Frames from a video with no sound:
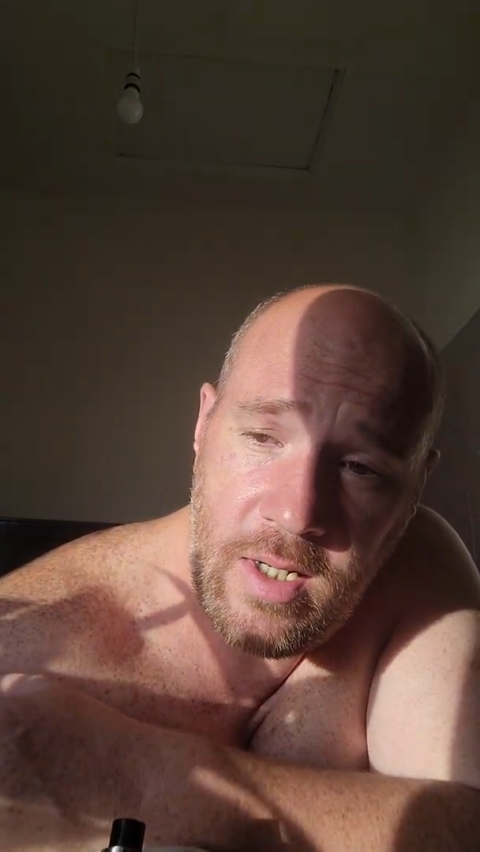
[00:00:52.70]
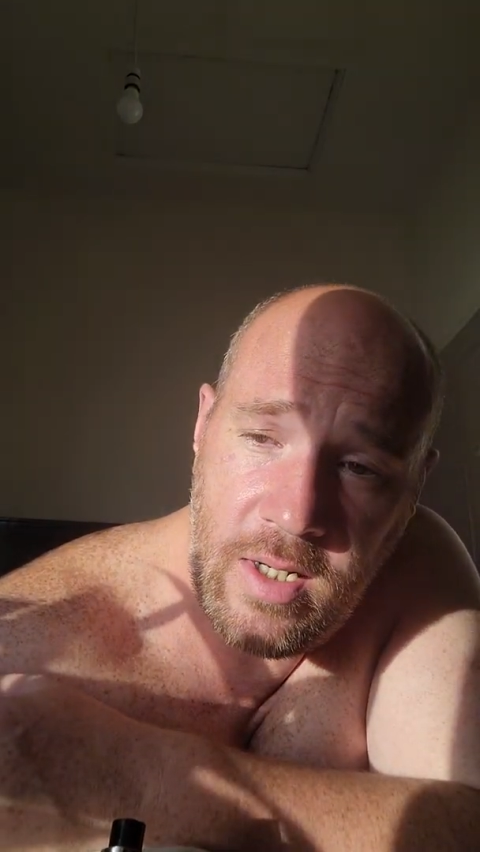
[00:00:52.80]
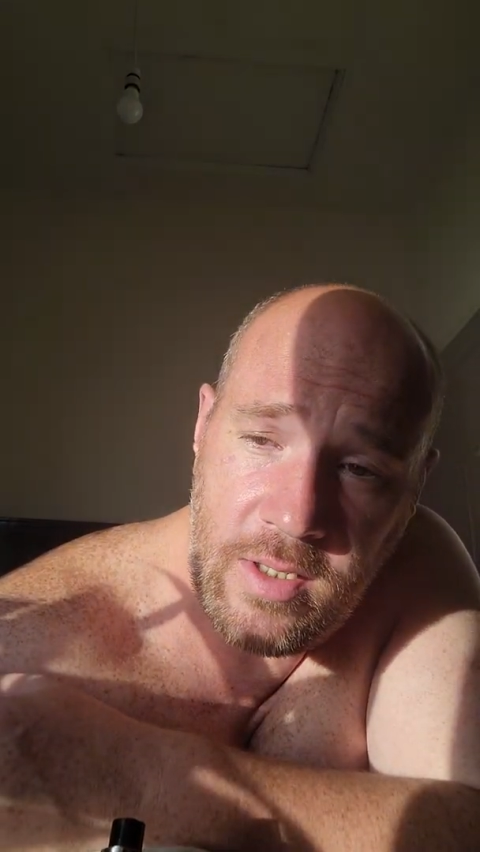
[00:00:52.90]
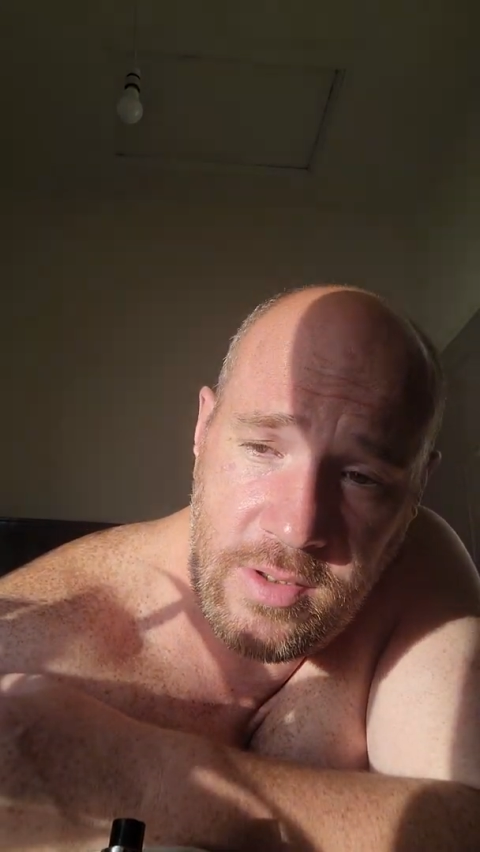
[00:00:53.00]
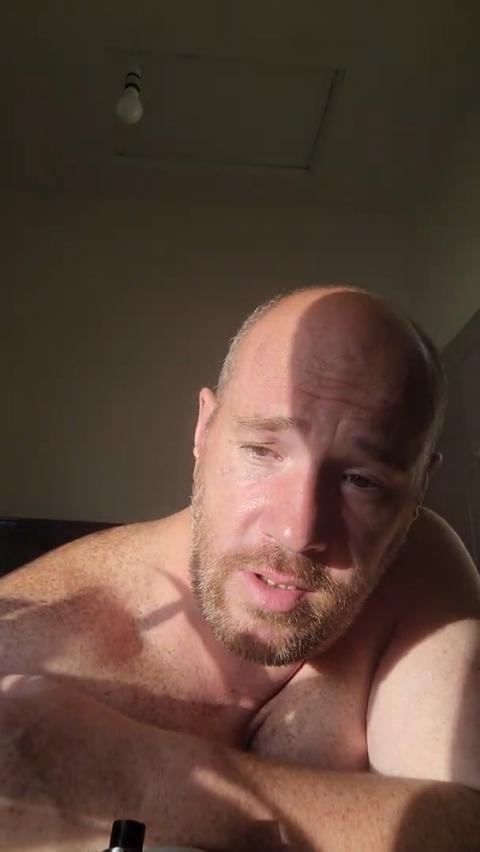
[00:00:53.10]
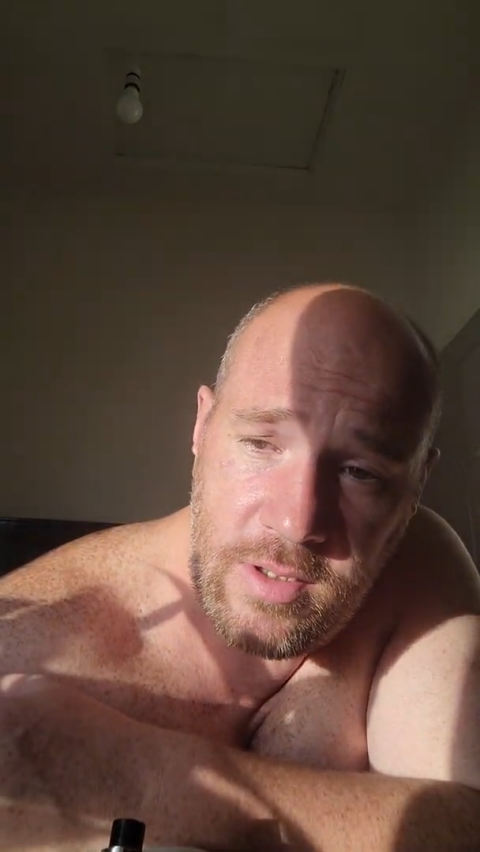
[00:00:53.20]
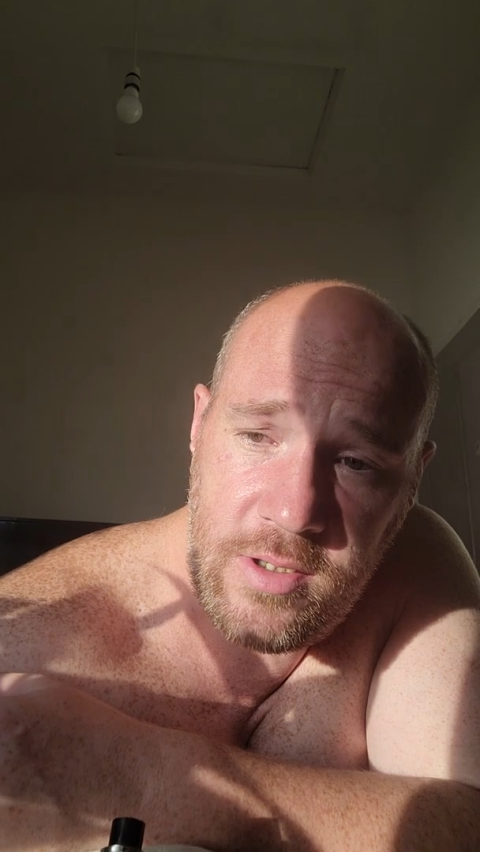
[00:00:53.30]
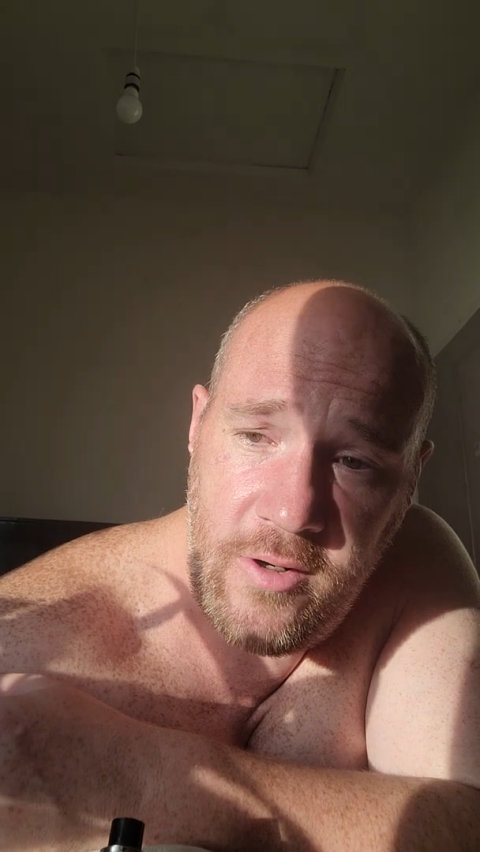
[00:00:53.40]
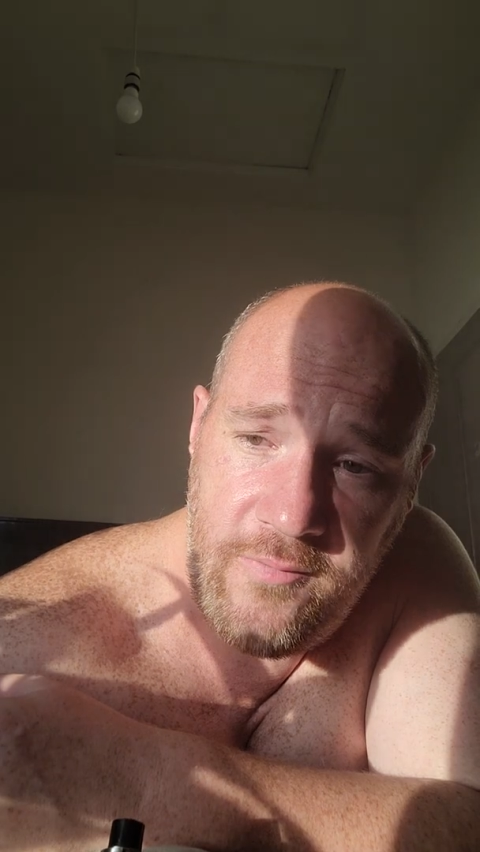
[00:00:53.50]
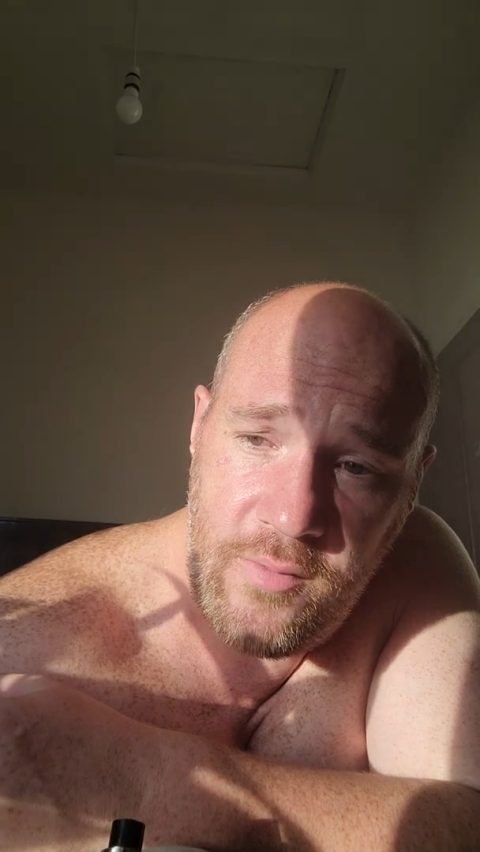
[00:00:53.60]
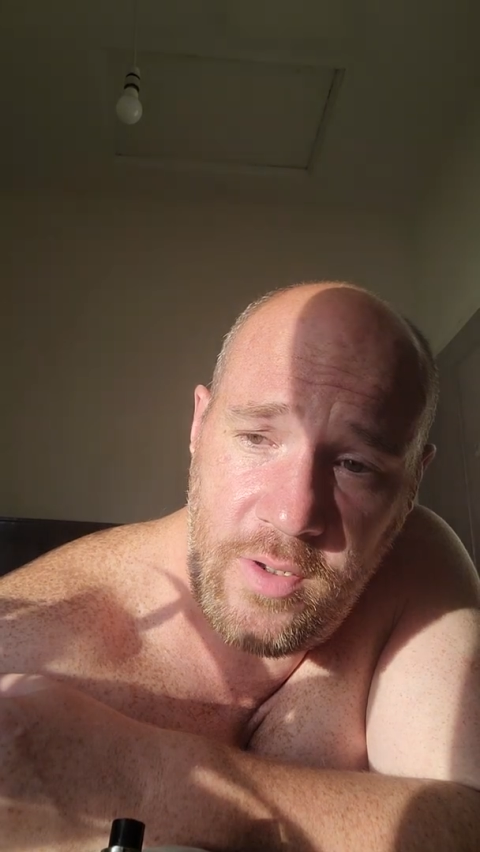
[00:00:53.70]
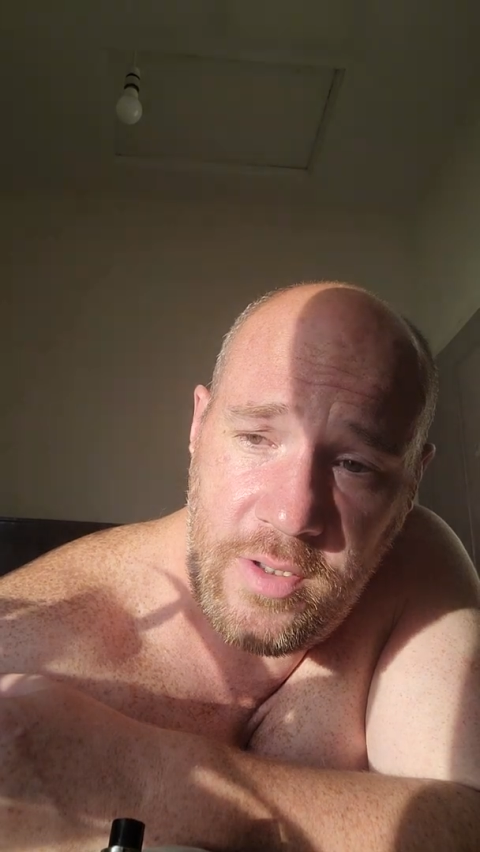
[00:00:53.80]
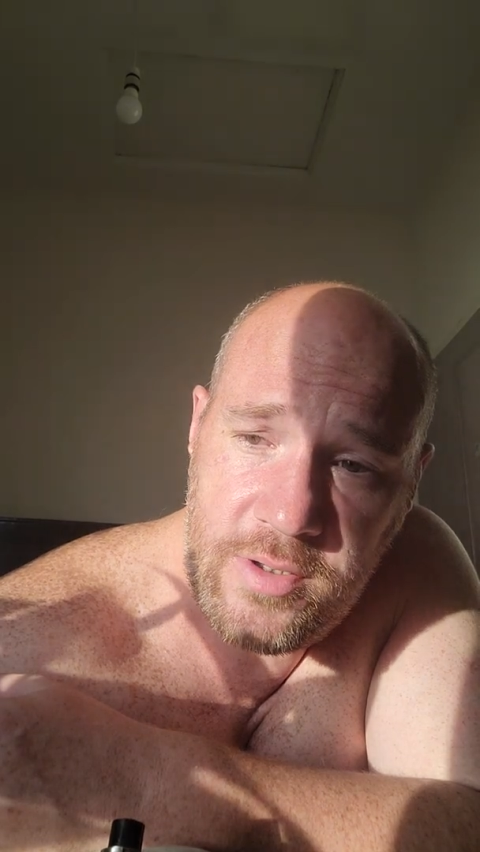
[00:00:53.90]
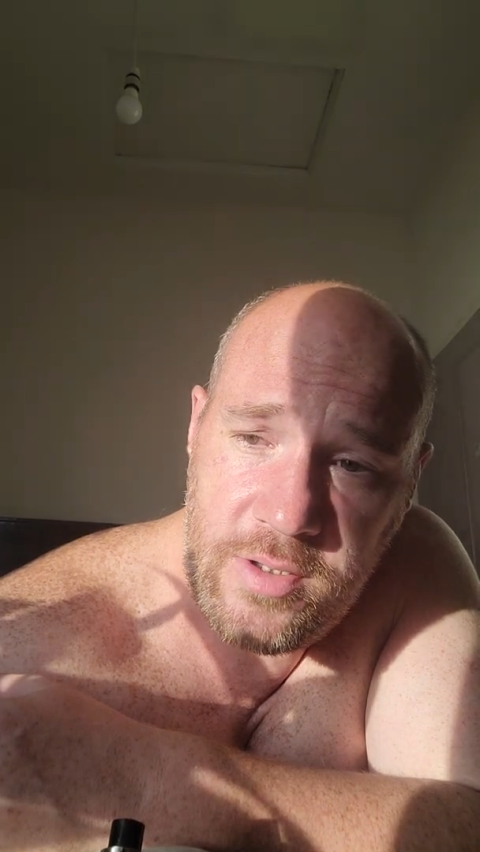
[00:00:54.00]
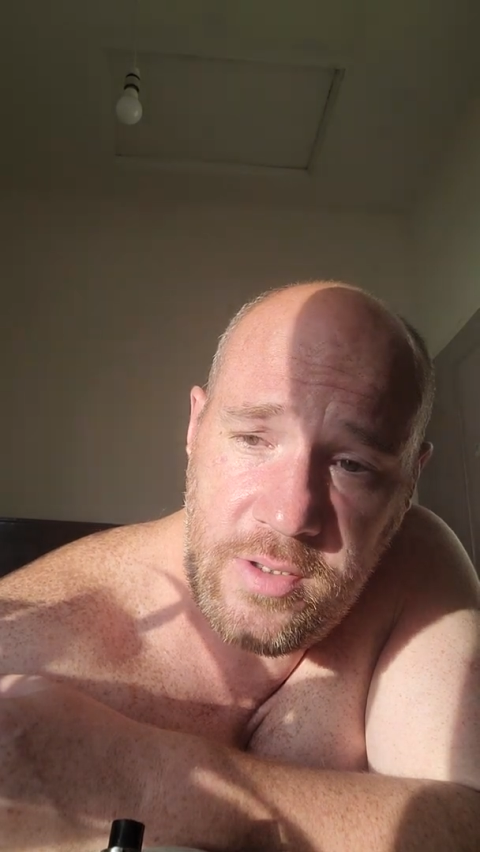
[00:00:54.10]
And I took the
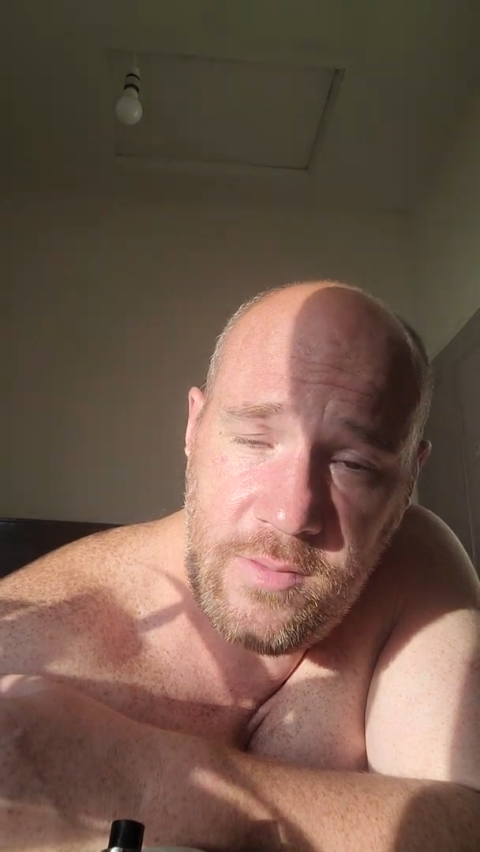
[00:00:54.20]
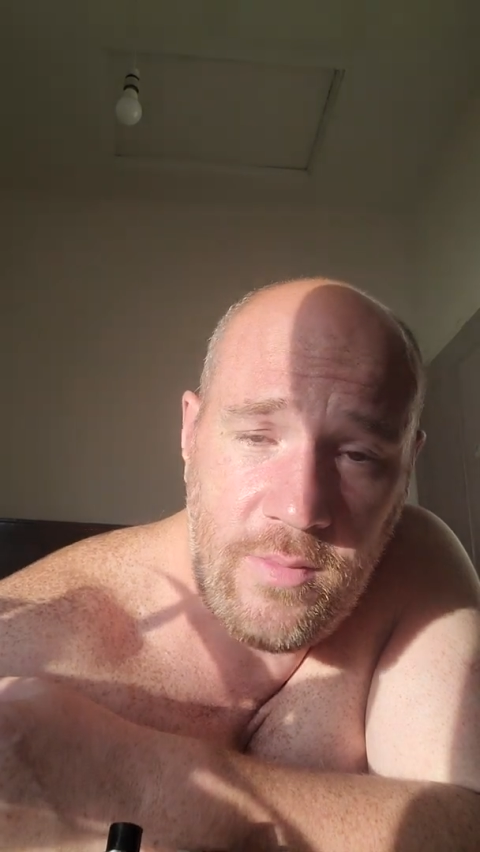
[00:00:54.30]
toothbrush,